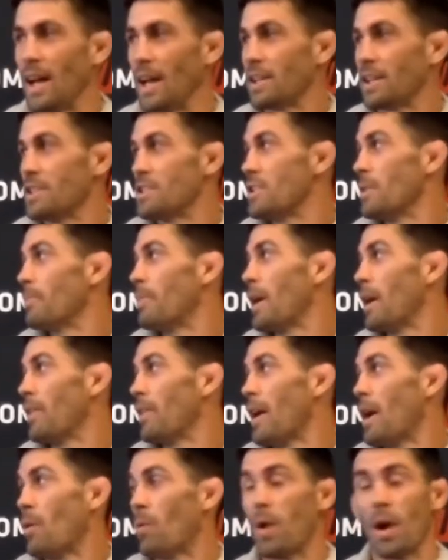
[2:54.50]
I could jump out
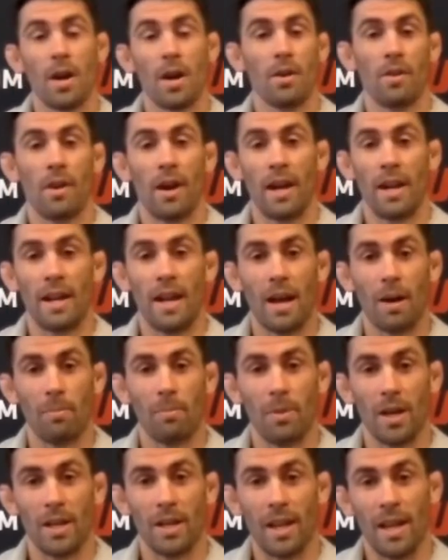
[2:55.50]
in that water right now,
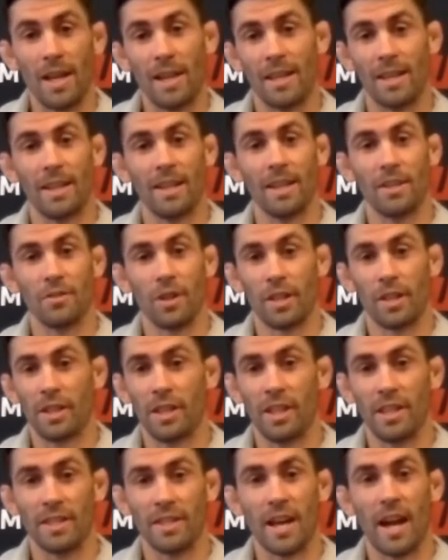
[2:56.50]
butt naked, drink
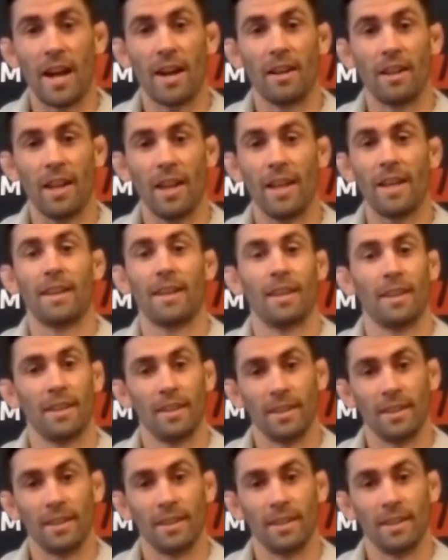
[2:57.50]
the entire lake.